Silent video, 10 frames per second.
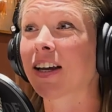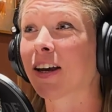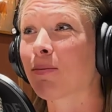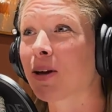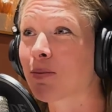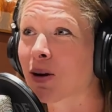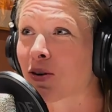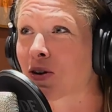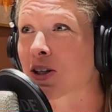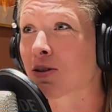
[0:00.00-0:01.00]
can make my
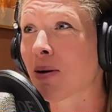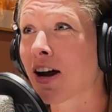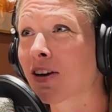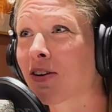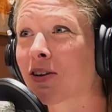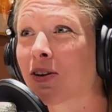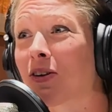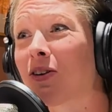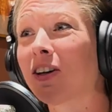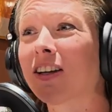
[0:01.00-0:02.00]
horse smile, you
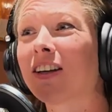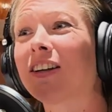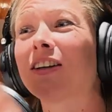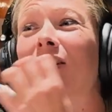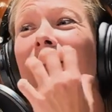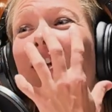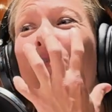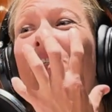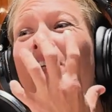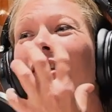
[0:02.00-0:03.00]
know, and then he
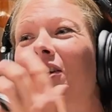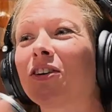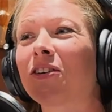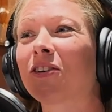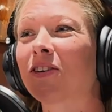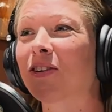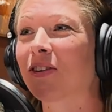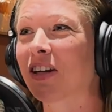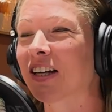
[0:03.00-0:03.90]
lifts it. No. Like,